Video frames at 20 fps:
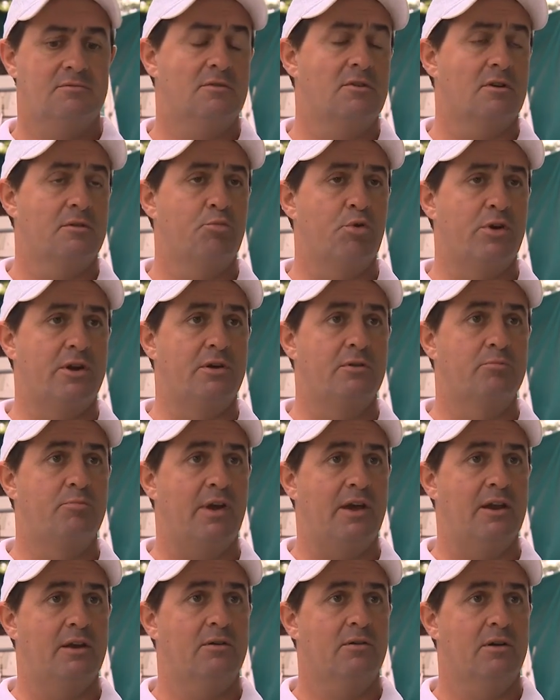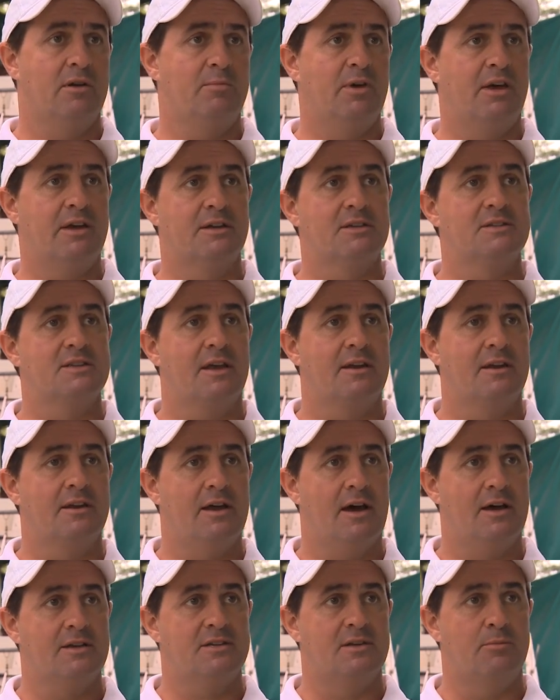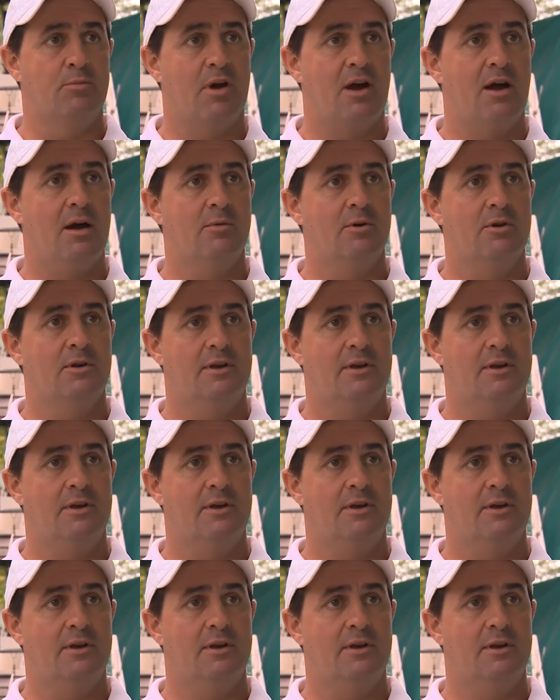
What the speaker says: got a pretty good pedigree, being a son of Darcy Brahma,